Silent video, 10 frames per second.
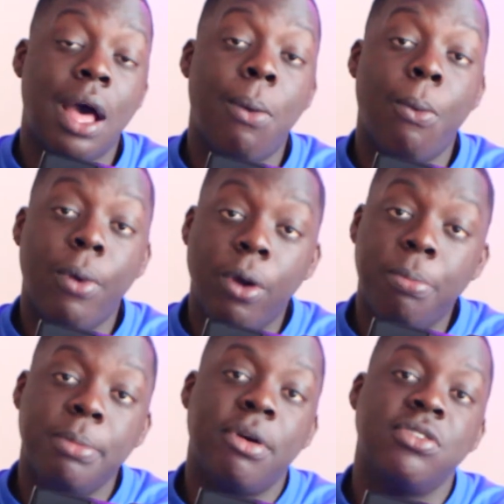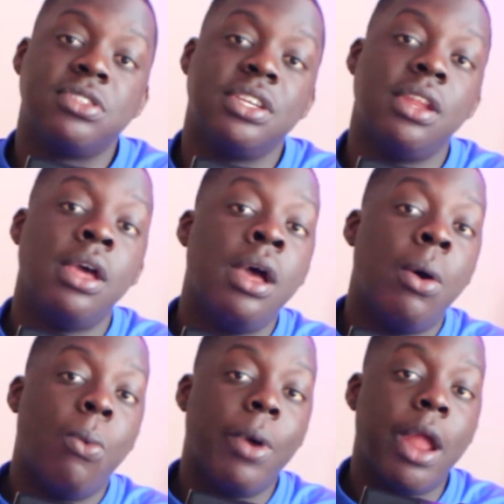I will be posting
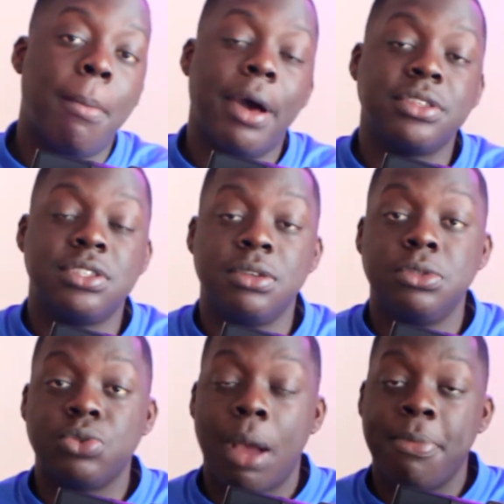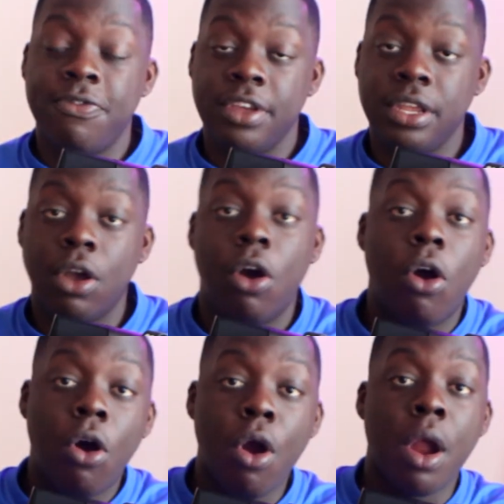when I'm about to drop a video,
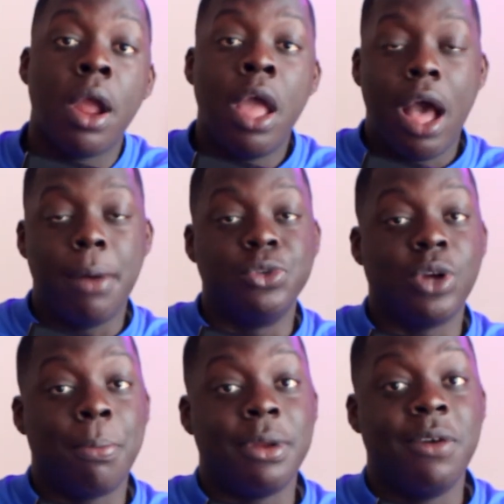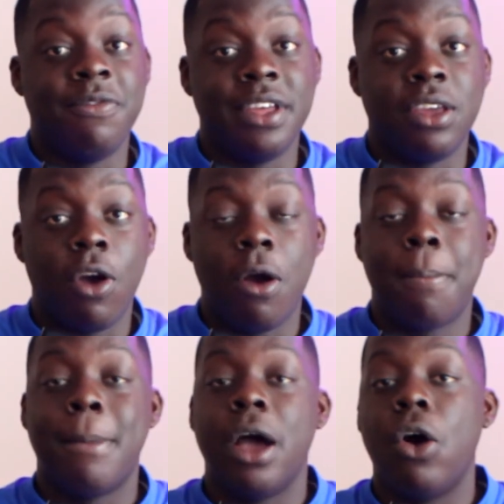or I'm dropping a video
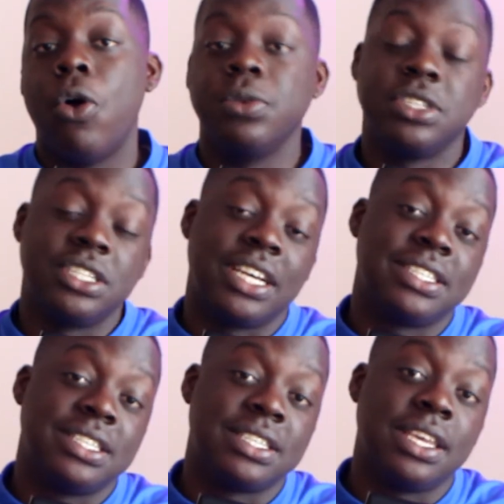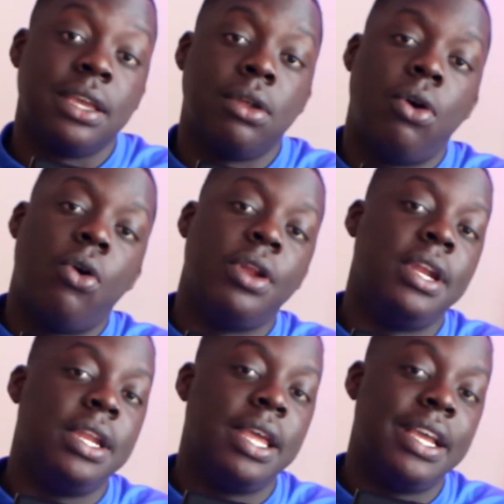of my own, such as a skit
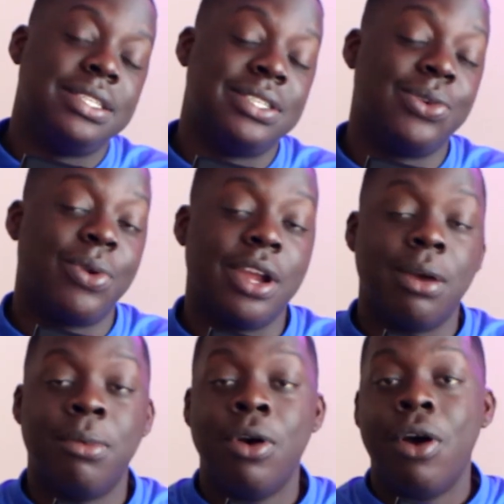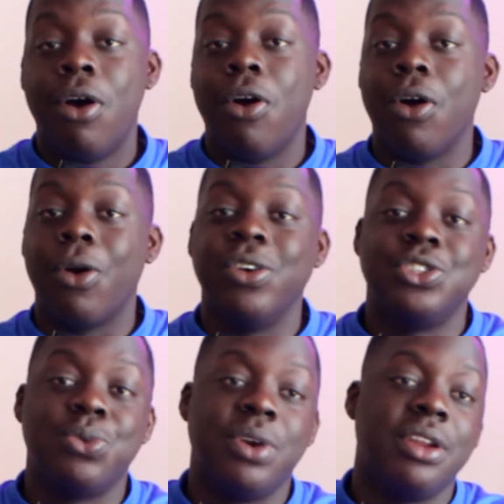on Instagram or on
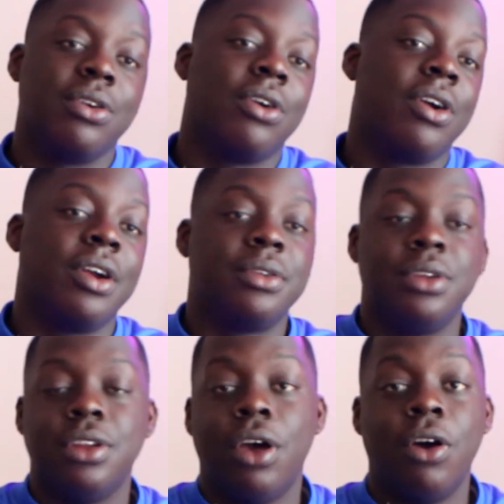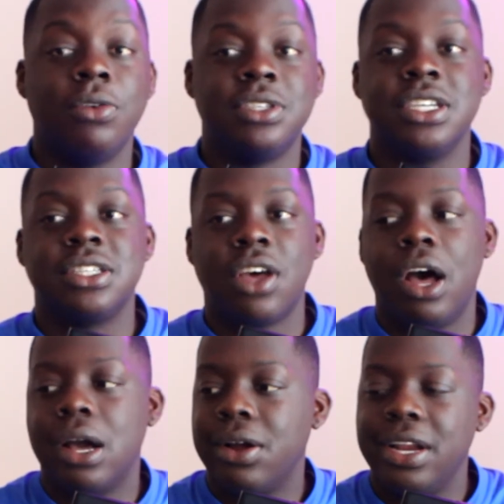Twitter or, you know,
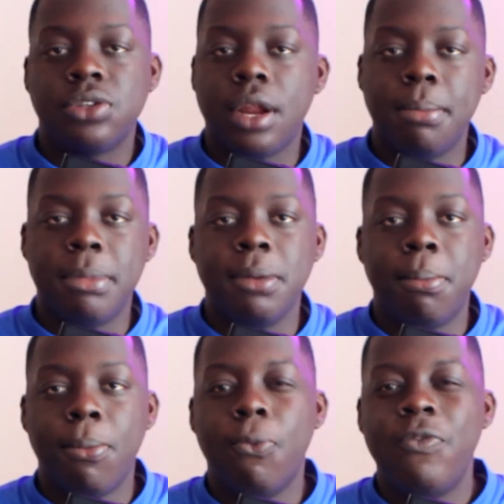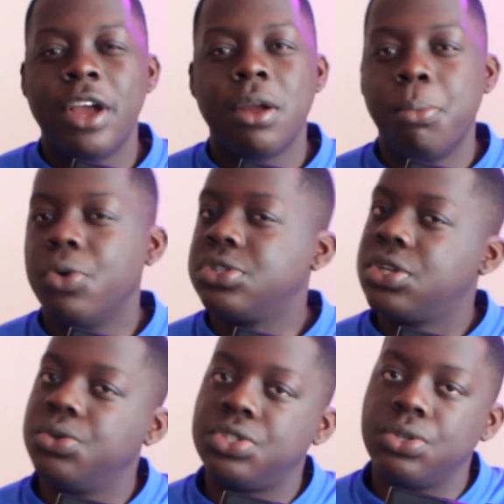TikTok, and try to be very more
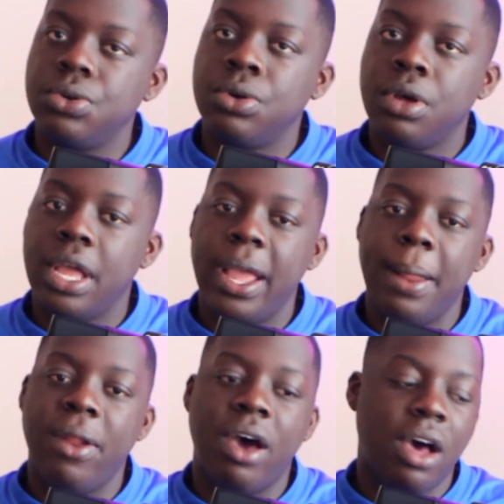social and